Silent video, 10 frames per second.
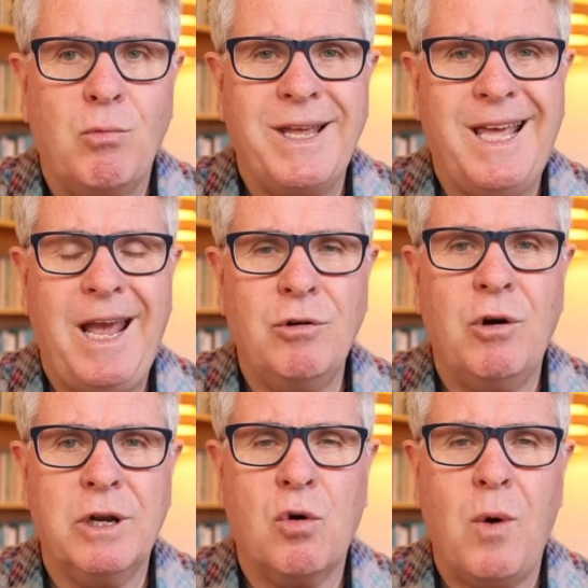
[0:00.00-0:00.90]
we
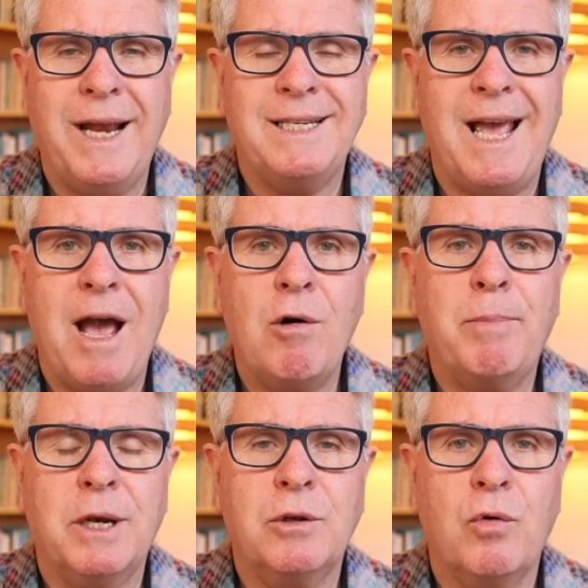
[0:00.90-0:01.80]
cannot equate our
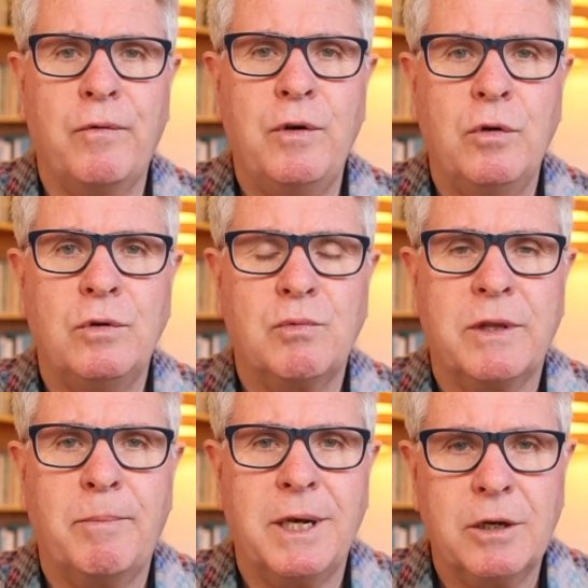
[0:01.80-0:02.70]
political views
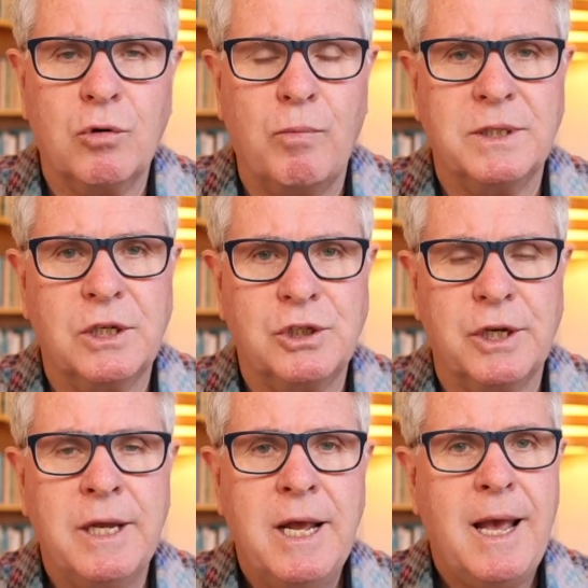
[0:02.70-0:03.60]
with a political
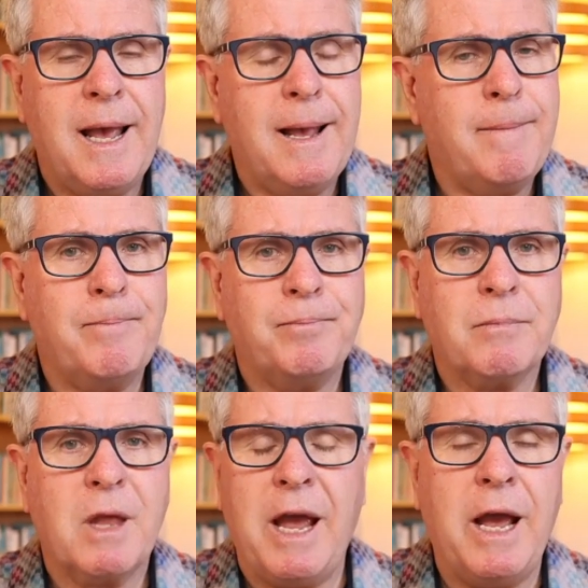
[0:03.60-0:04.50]
position,
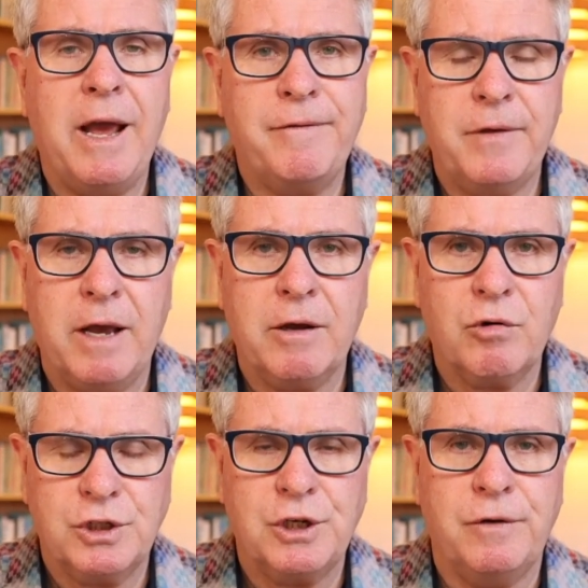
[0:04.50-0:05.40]
our
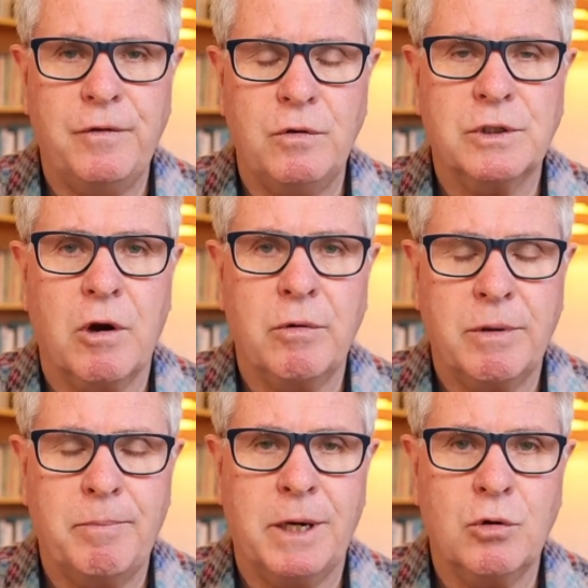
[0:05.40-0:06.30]
Christian views,
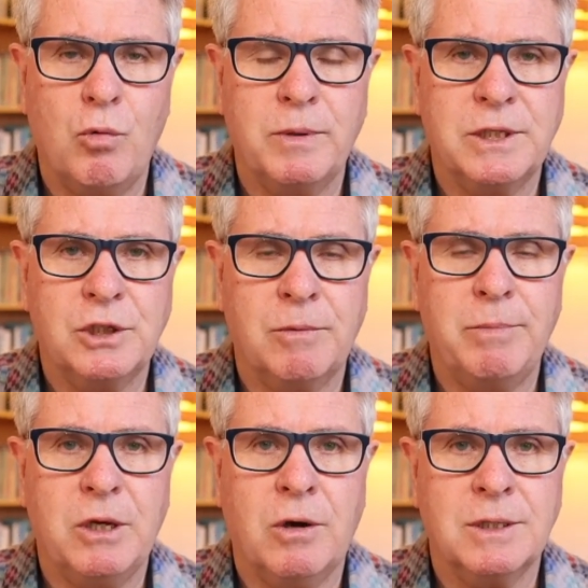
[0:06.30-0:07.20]
with a political
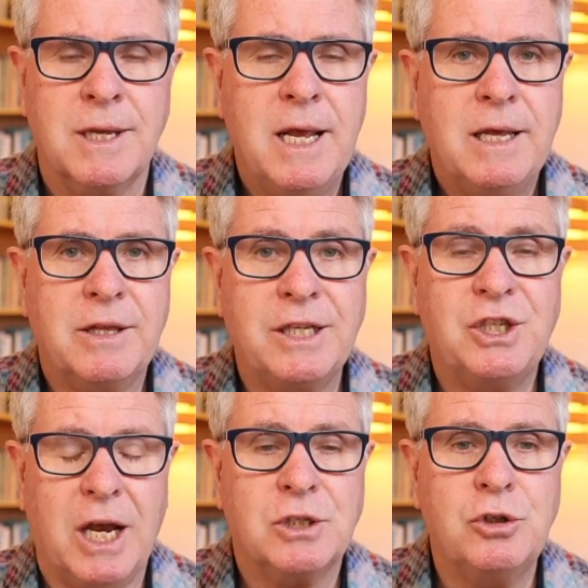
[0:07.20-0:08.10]
position, because they
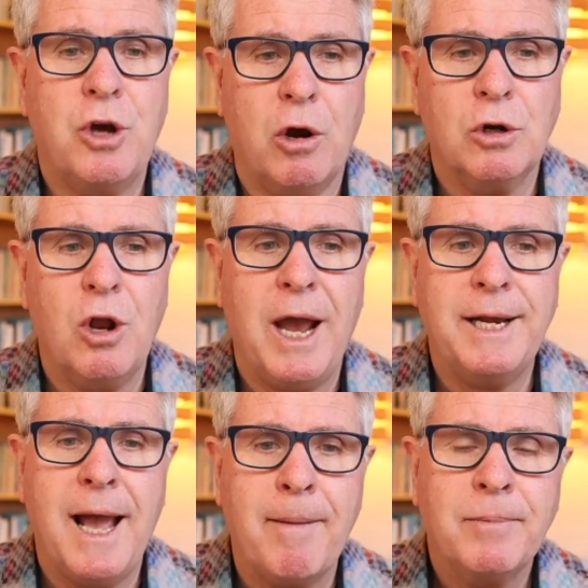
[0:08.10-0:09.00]
just don't
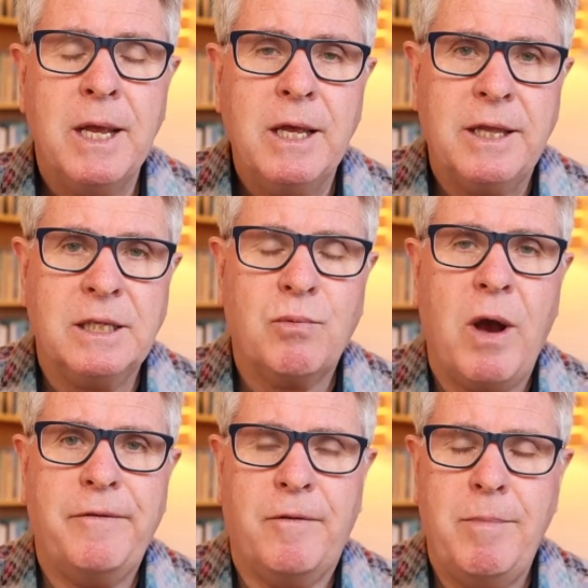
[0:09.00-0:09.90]
line up. That's
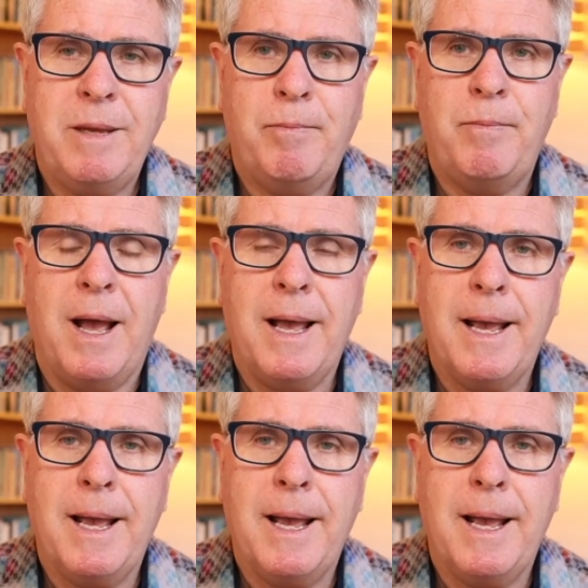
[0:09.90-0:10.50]
why for me,